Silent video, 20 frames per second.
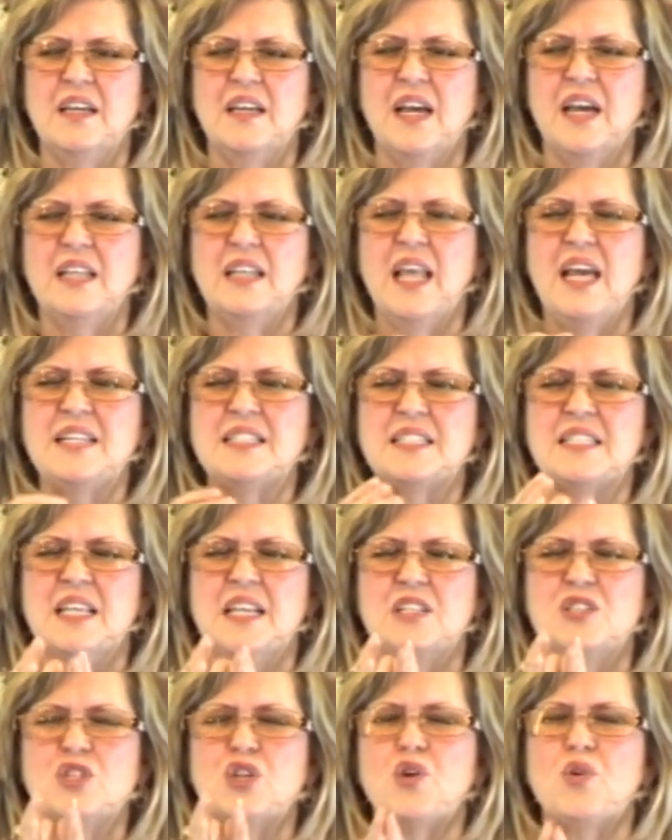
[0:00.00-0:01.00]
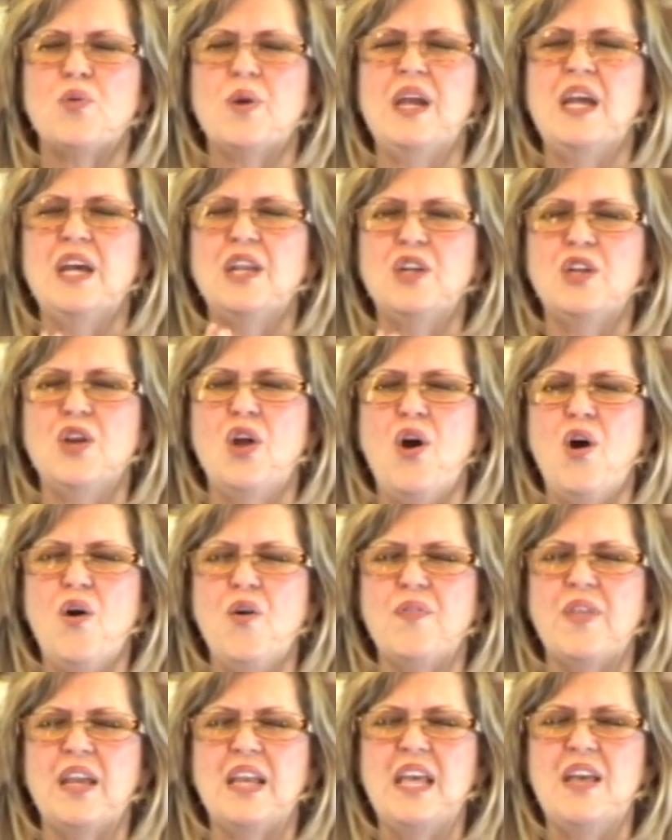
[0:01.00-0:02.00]
and let's decree and know
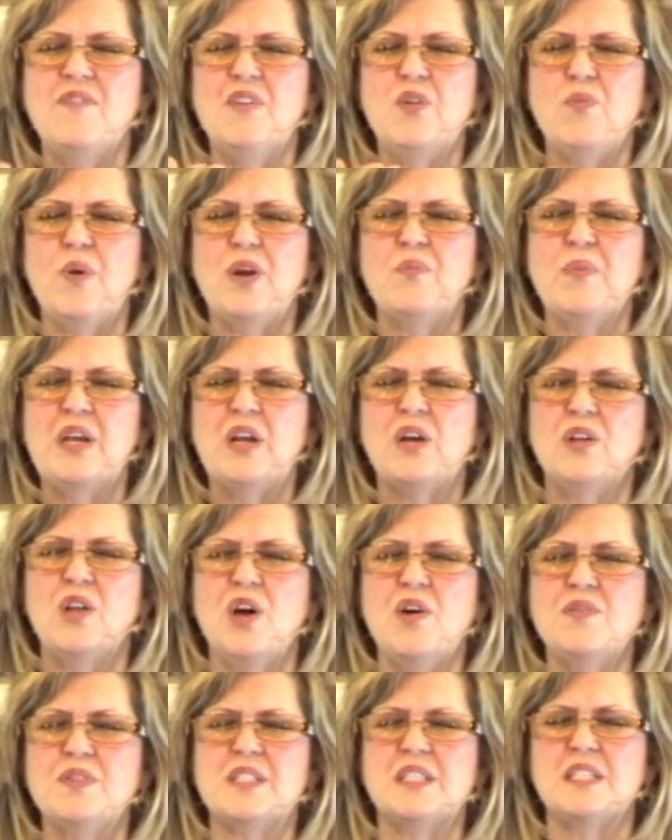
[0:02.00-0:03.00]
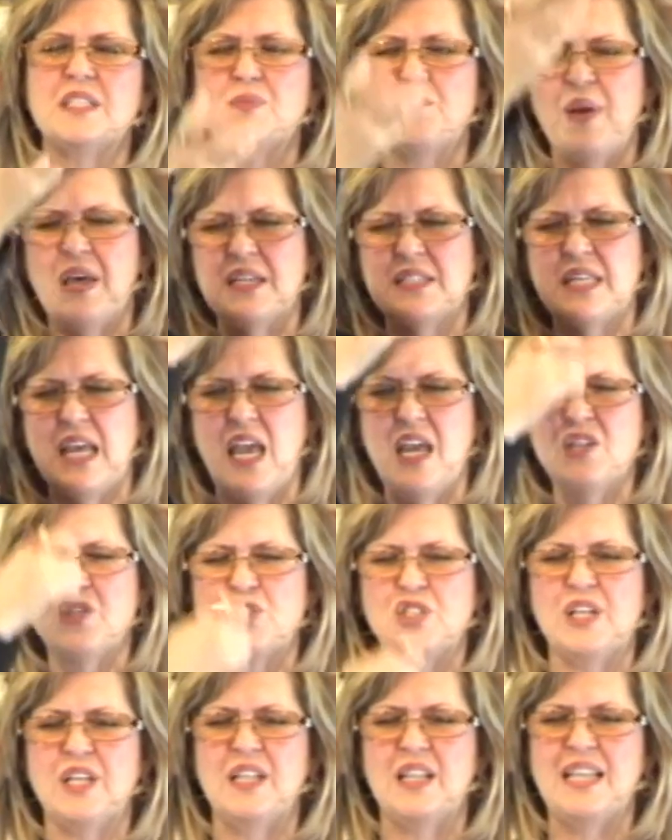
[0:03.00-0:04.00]
that even when we close this
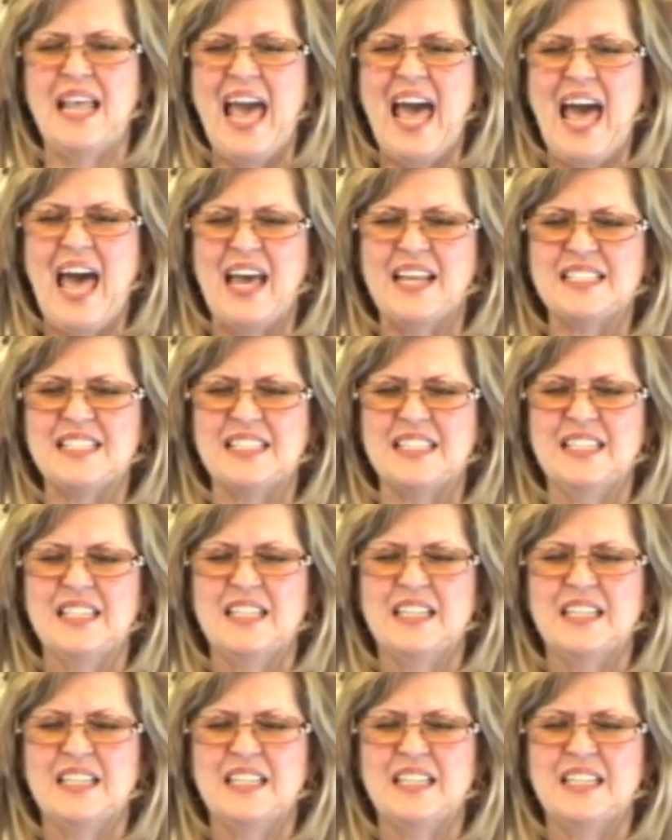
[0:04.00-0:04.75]
meditation, that